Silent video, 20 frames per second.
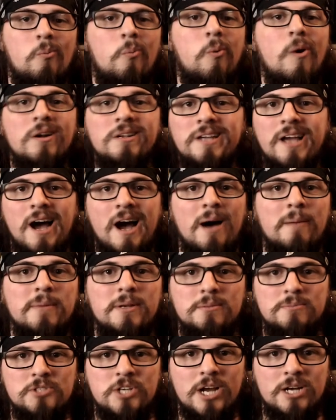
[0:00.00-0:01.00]
One common
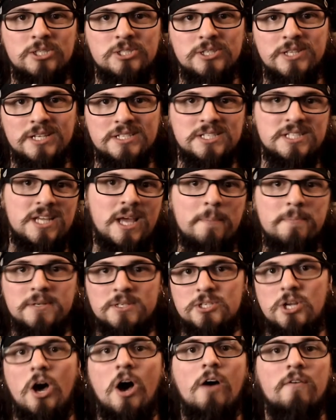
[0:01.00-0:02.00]
objection that
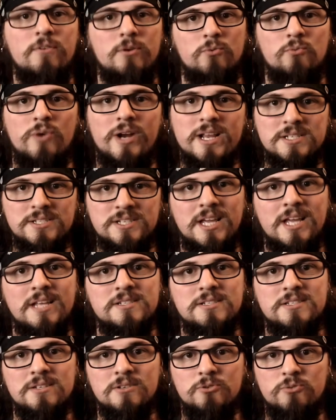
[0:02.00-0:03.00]
skeptics often raise
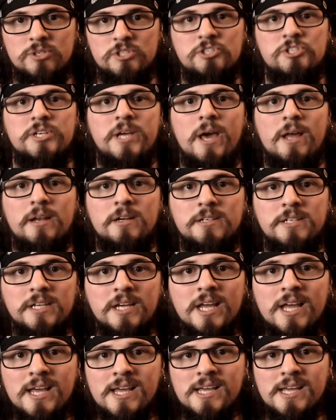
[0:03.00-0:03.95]
against Christianity